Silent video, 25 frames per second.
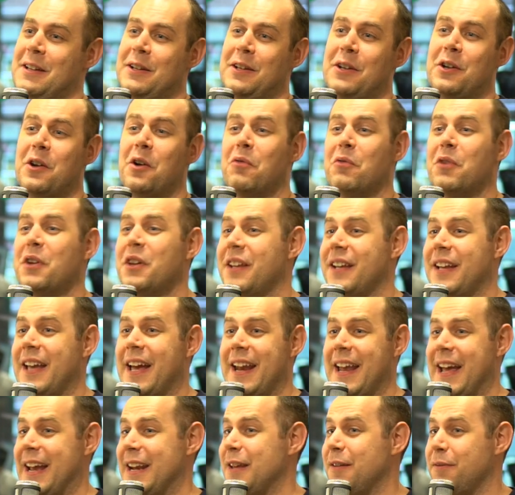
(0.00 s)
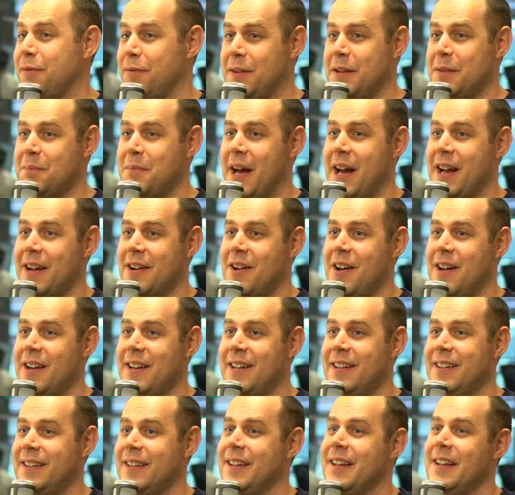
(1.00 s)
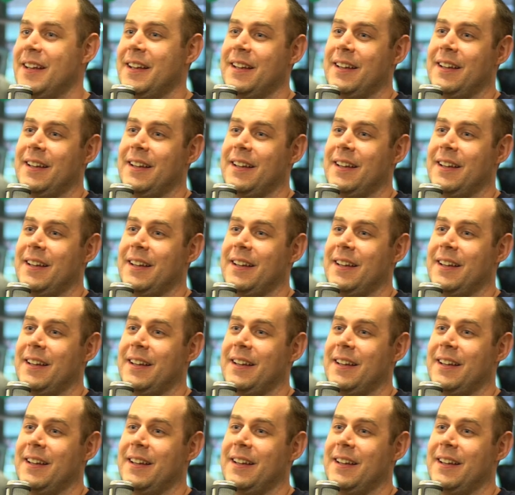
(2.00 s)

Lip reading: you don't really get any feedback on it,